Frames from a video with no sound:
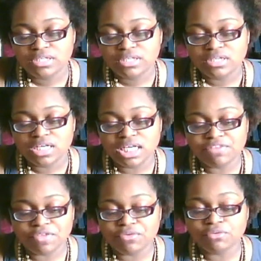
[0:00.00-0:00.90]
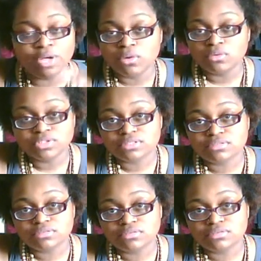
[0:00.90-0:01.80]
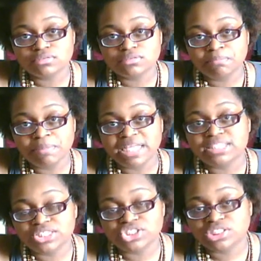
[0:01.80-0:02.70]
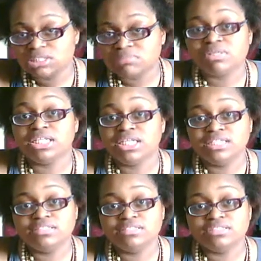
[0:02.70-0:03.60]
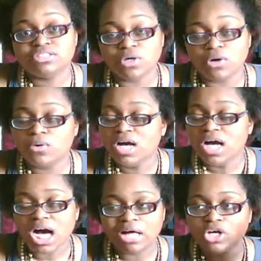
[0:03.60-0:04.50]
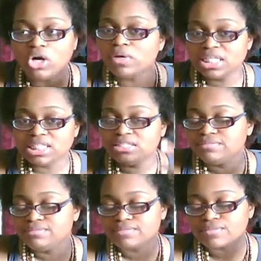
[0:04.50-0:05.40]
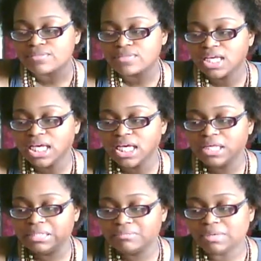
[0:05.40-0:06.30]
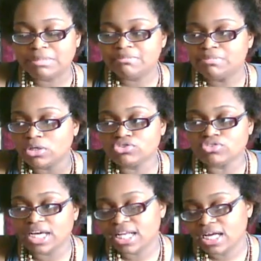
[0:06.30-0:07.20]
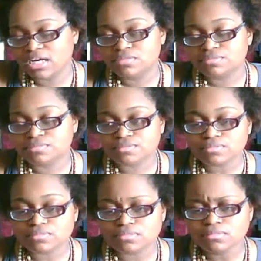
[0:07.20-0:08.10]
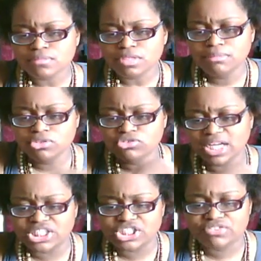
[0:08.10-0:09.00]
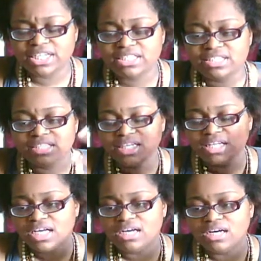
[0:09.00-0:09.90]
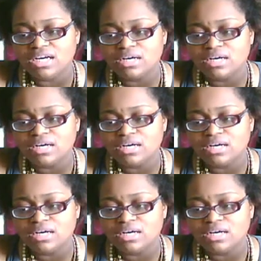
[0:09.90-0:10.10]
if you don't pay attention to split ends. So I'll go in and probably blow dry it out, blow dry it straight, um,